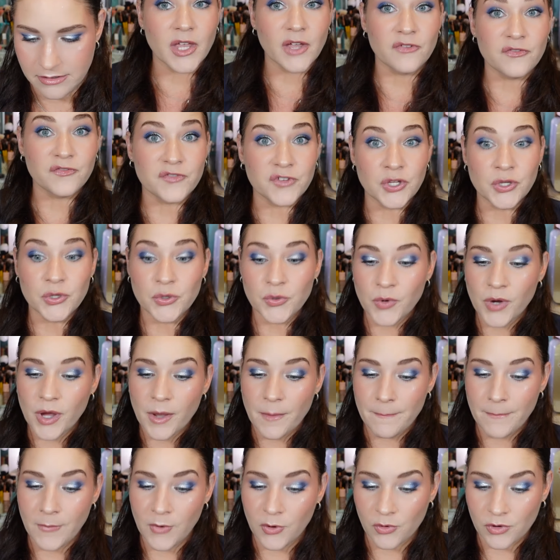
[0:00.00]
Few
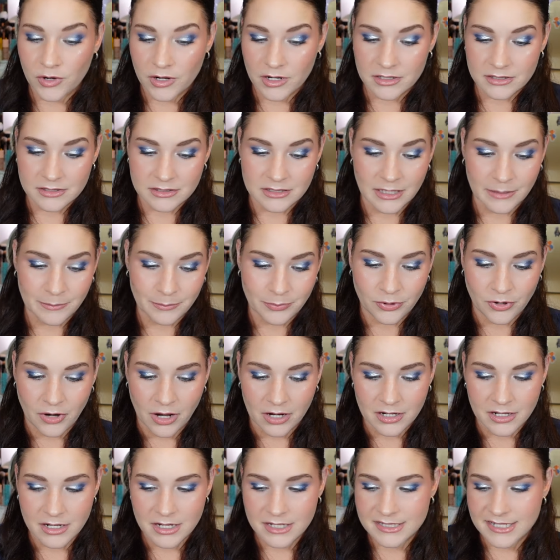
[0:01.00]
more lip
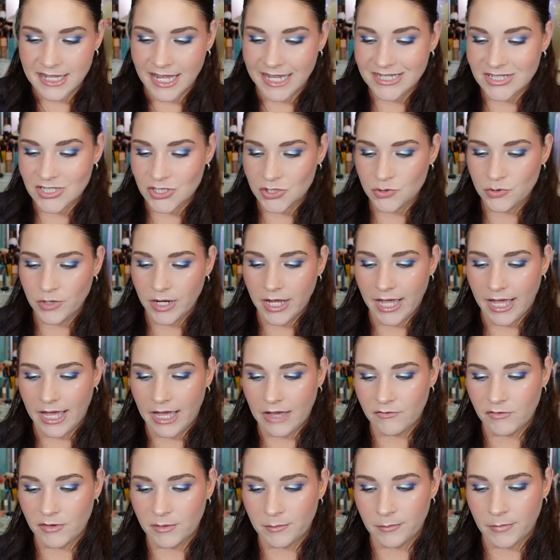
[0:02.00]
products. I do
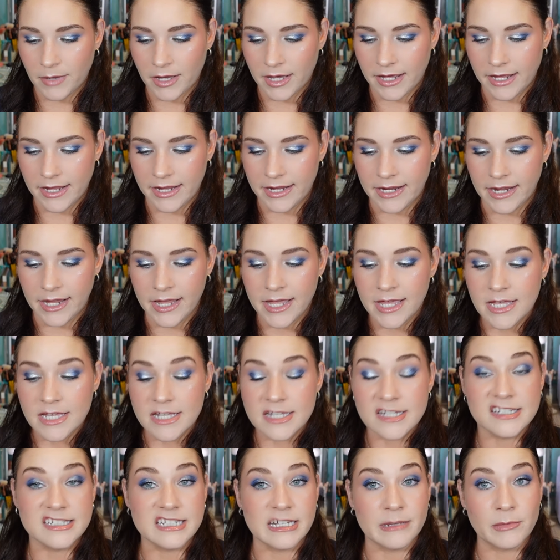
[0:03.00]
have my
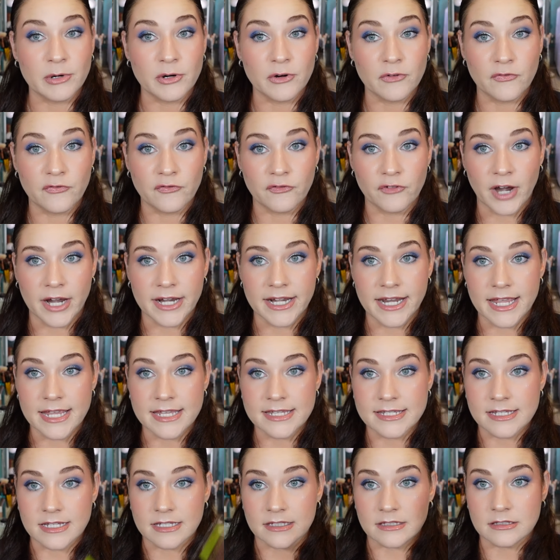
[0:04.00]
Summer
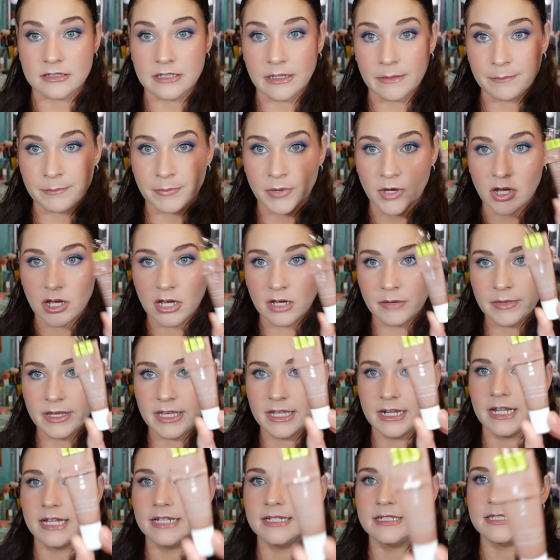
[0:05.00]
Fridays lip balm,
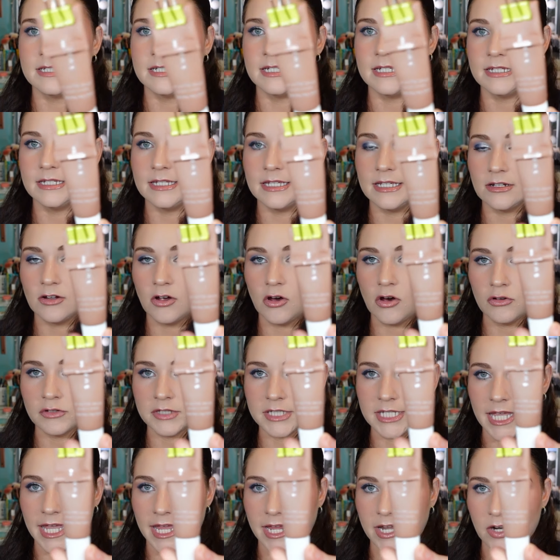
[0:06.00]
and I did get all
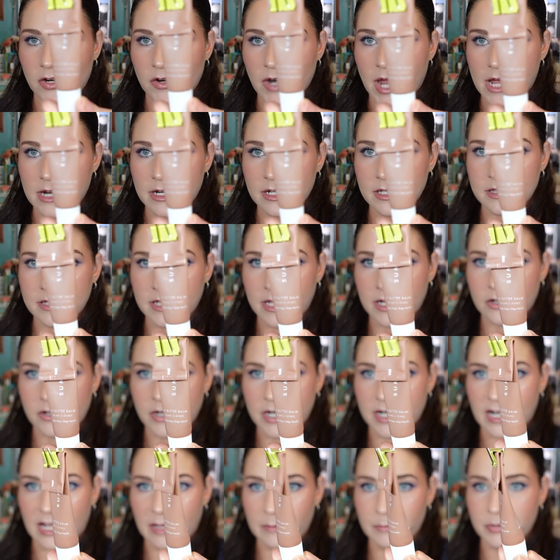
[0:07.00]
the air out of there
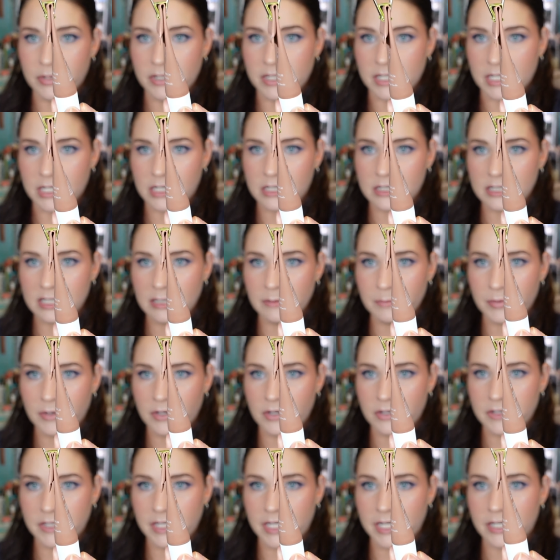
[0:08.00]
and I put a clip
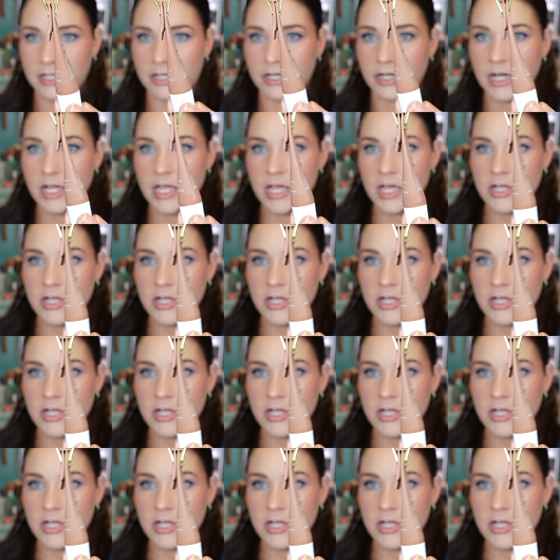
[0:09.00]
on there.